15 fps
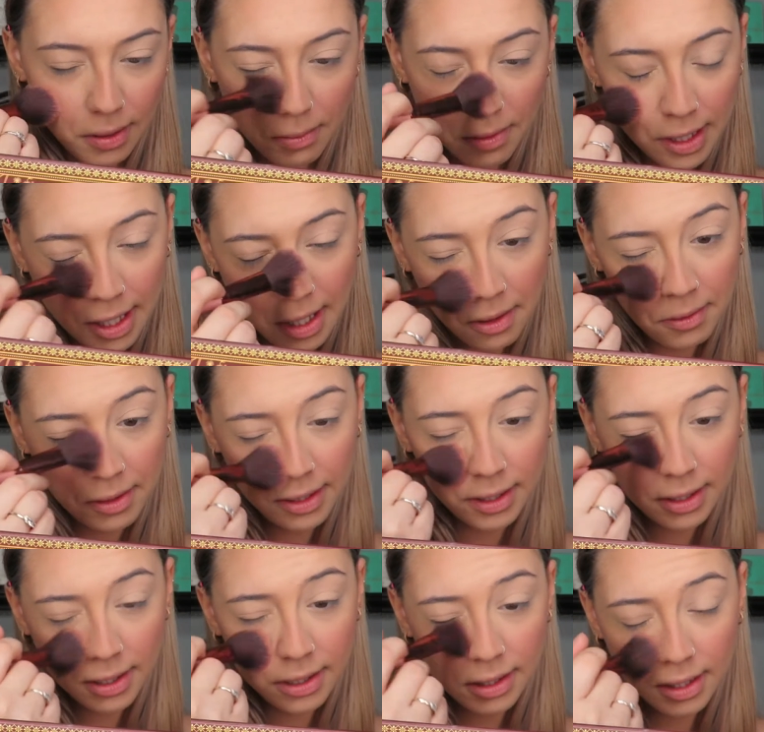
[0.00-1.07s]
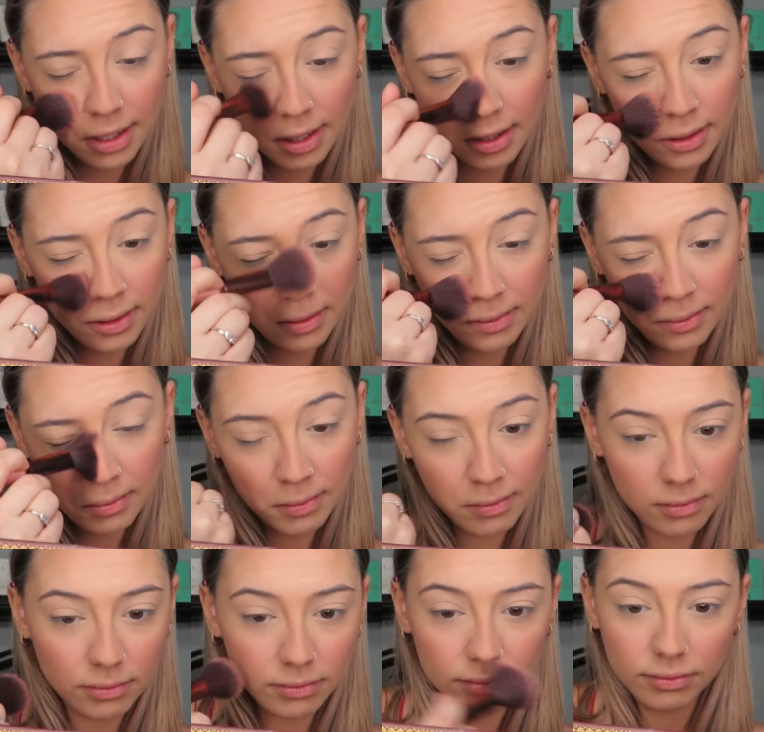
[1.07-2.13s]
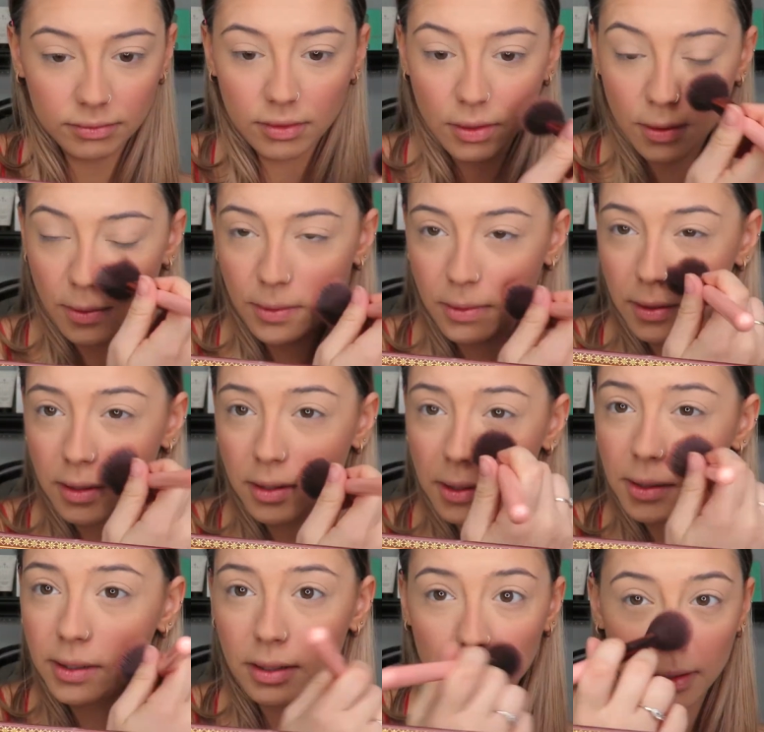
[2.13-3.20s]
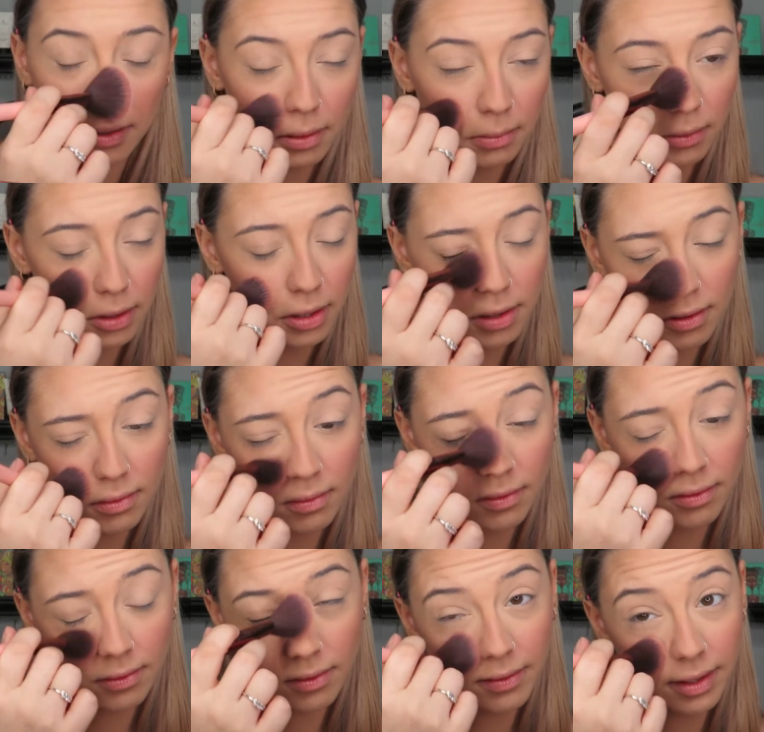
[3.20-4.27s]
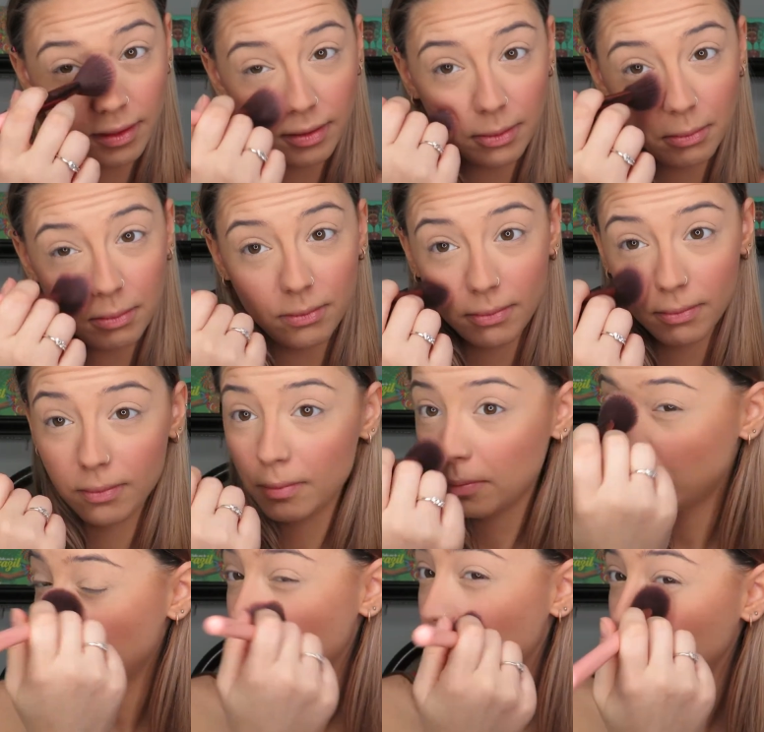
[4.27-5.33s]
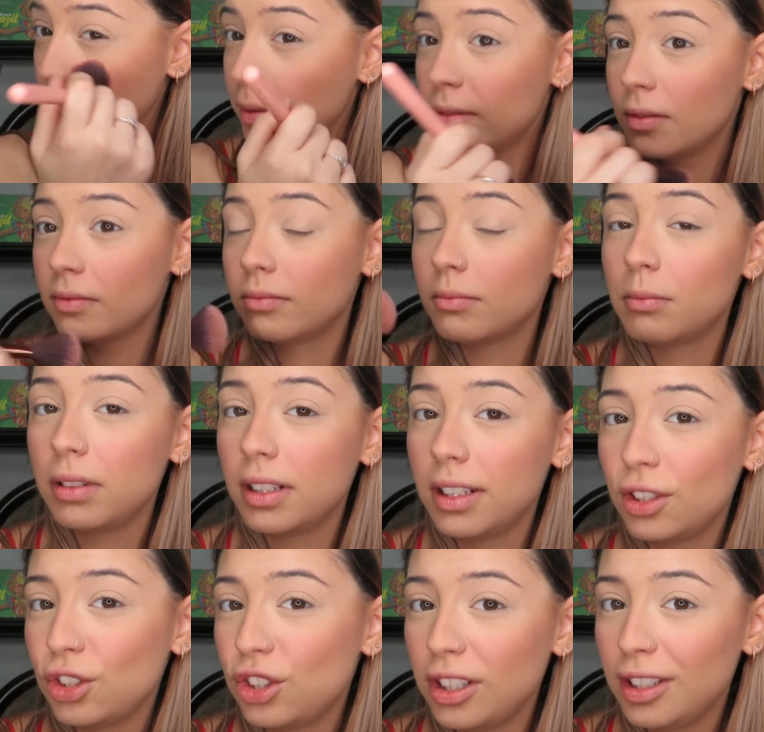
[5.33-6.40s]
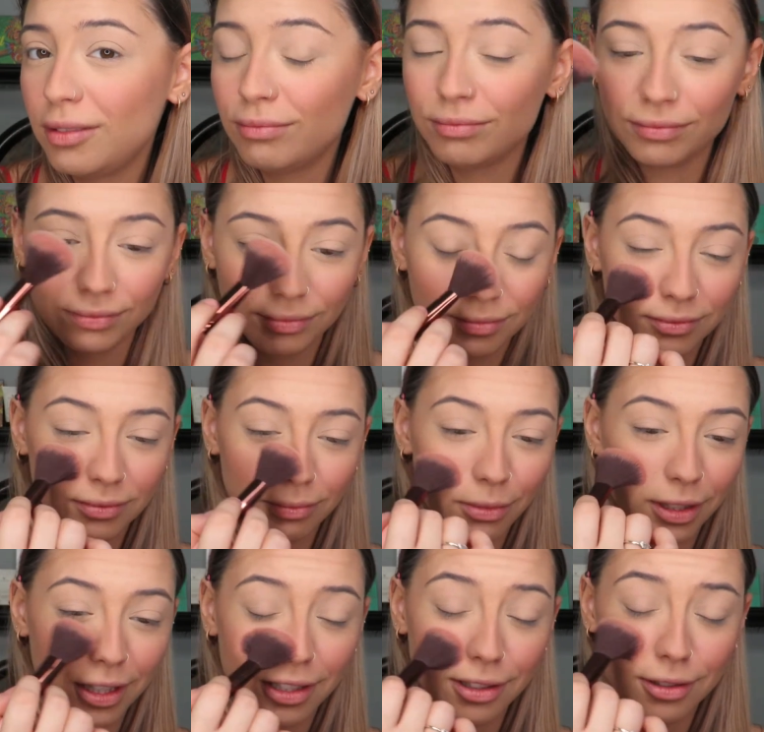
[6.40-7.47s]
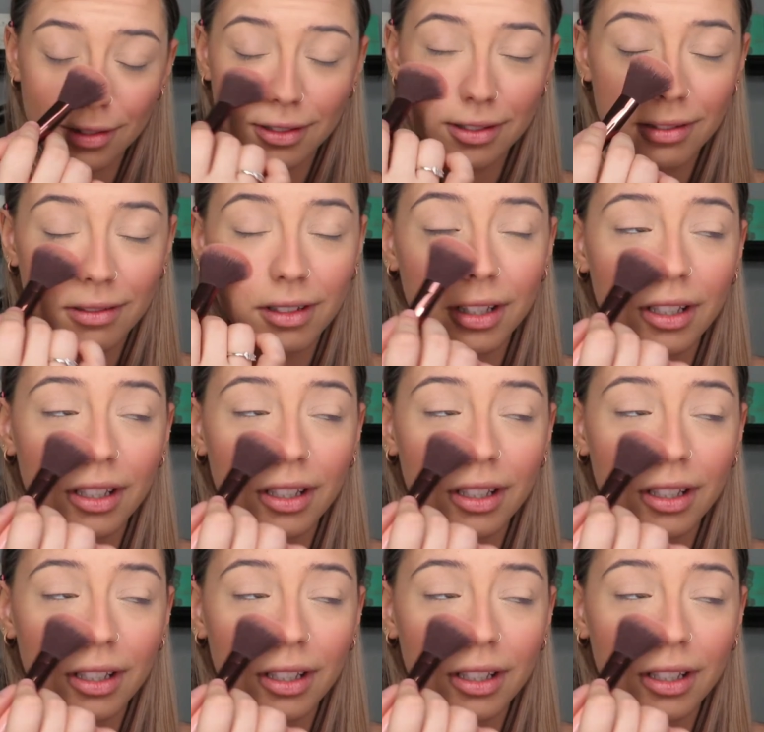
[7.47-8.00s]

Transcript: I've been out in the sun or I'm just very blushy because